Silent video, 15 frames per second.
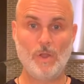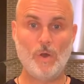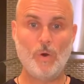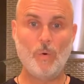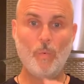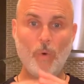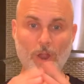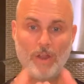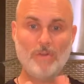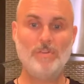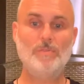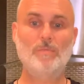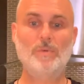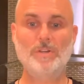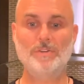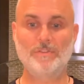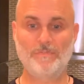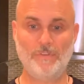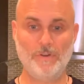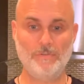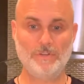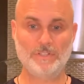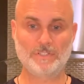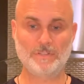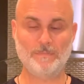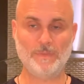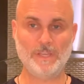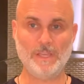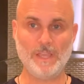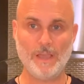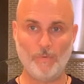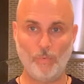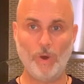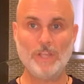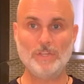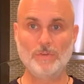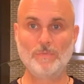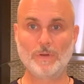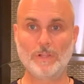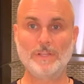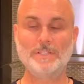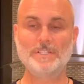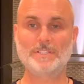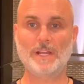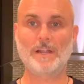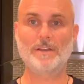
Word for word: where you want your focus to be and what you really desire